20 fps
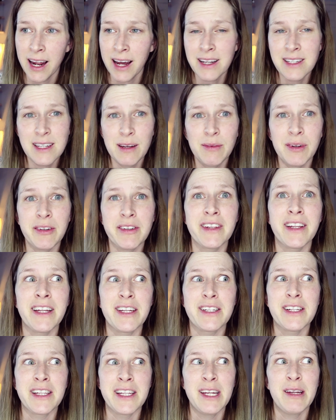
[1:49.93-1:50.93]
I sometimes
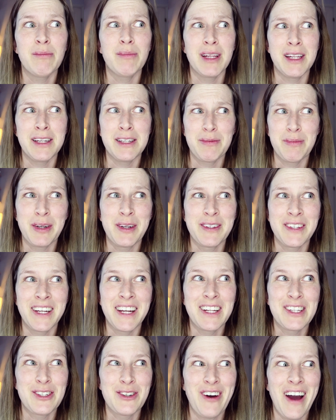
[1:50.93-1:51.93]
lay sleepless because I
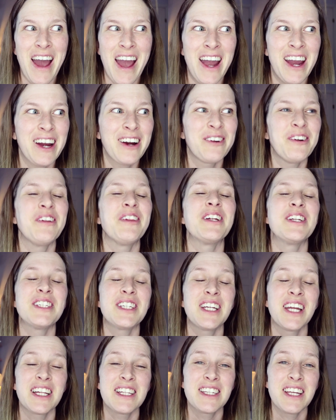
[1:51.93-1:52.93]
get so angry that
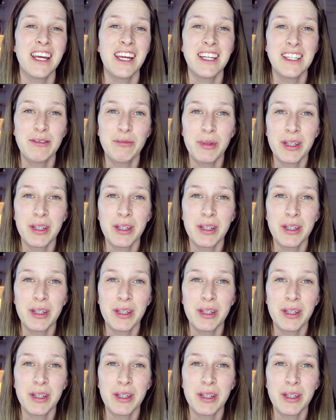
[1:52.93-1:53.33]
she gets hate,